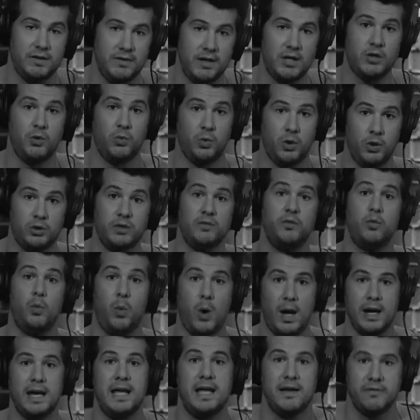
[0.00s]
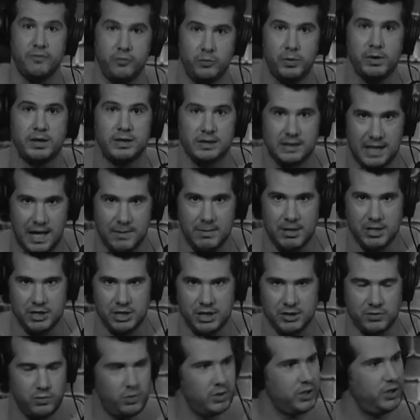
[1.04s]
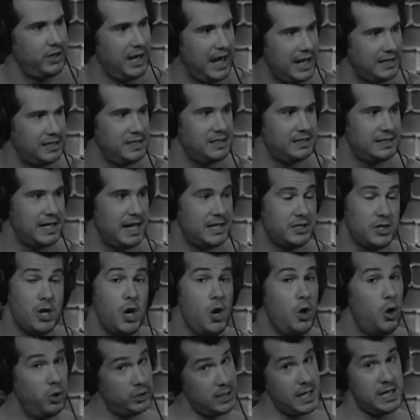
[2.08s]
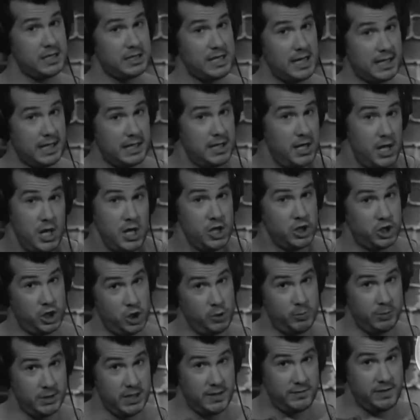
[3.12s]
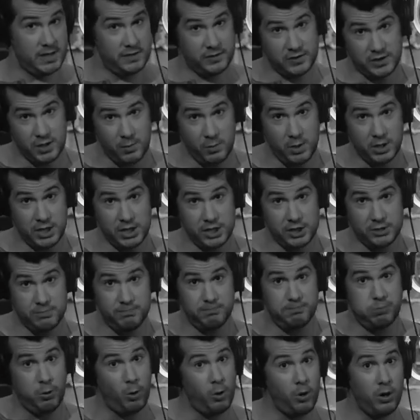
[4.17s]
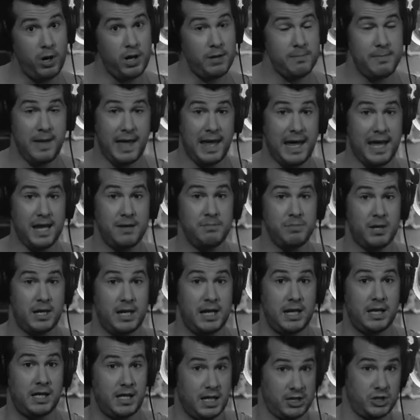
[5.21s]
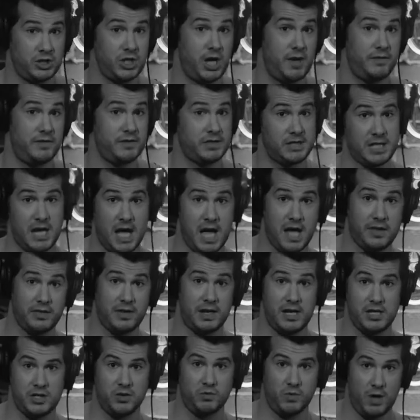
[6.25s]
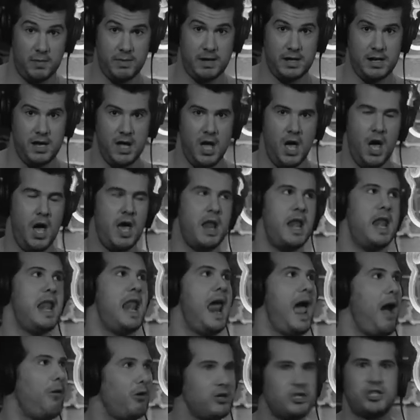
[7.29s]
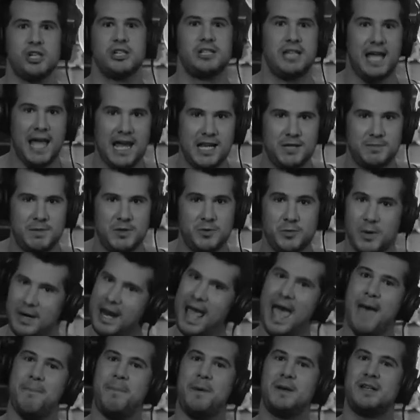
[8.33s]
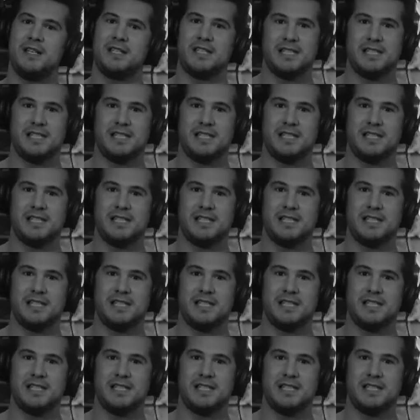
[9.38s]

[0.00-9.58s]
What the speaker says: living in a world of what if with climate change. Well, you're anti-science. Hold on a second. Do you believe that if someone is born a man but he cuts off his cock that he's a woman? Now it's just hate speech. What happened to